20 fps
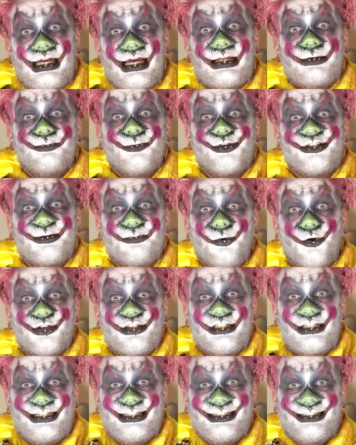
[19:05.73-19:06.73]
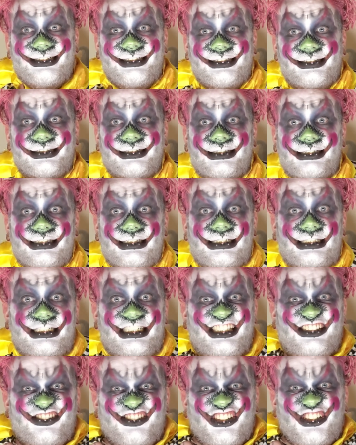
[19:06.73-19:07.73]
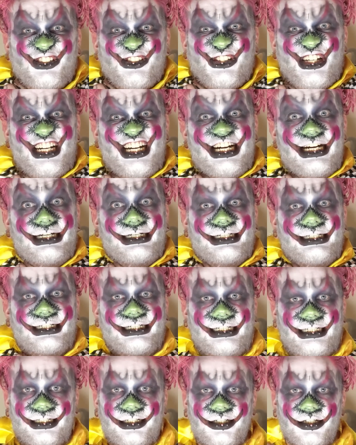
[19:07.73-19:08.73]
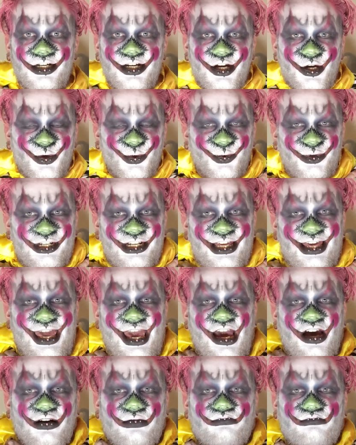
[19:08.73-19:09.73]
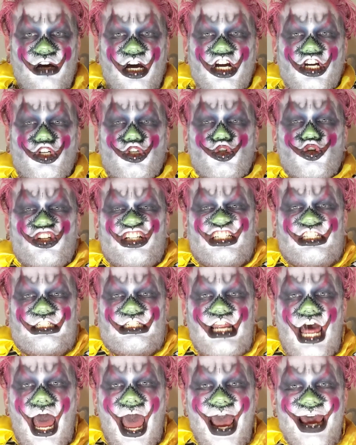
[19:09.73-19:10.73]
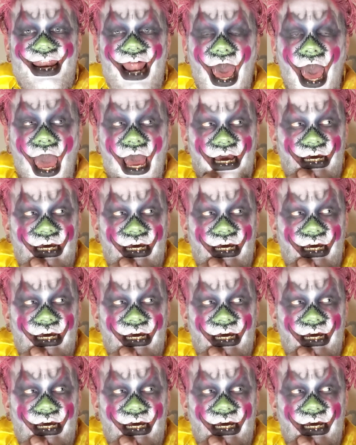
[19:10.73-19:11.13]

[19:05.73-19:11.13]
and most importantly, if you really want to get on my good side,